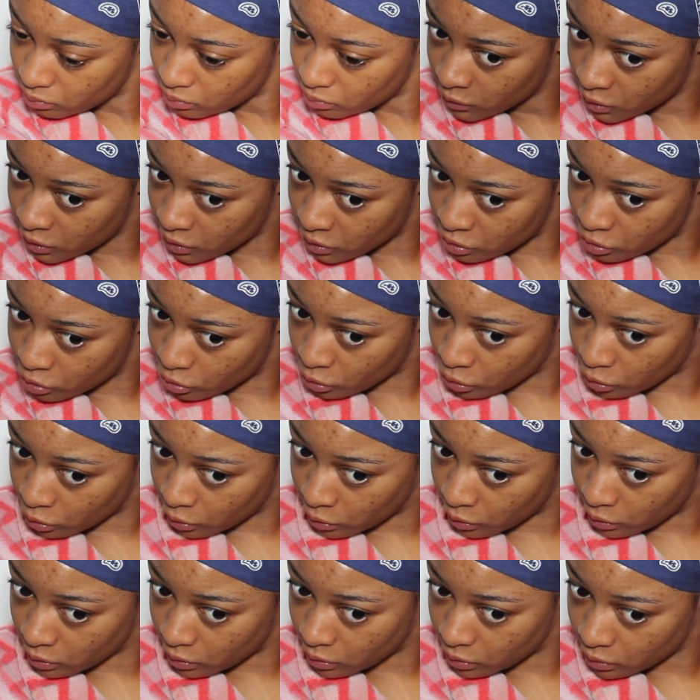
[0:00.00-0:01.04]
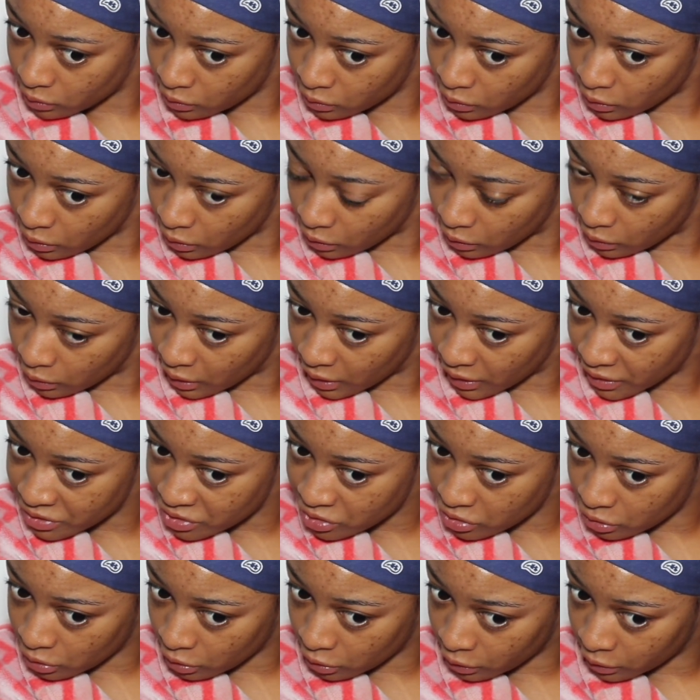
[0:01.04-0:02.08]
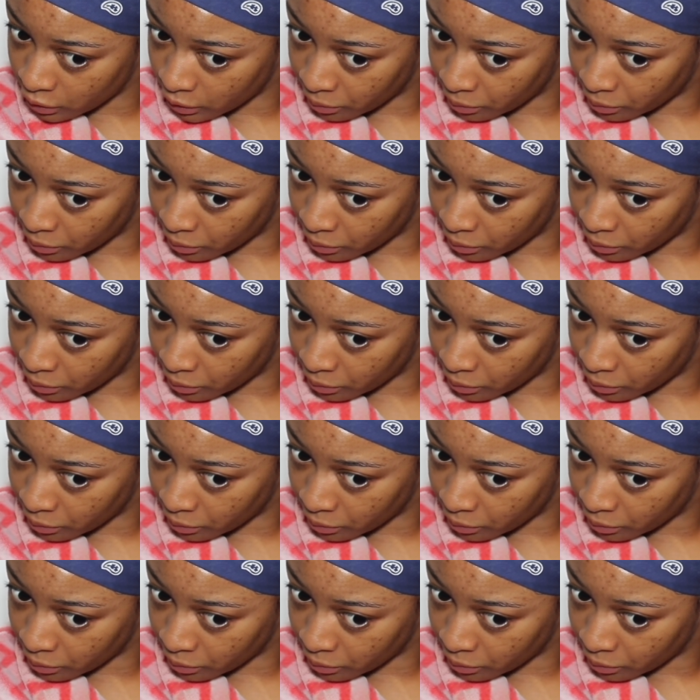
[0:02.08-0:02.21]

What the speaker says: Okay, so the last knot,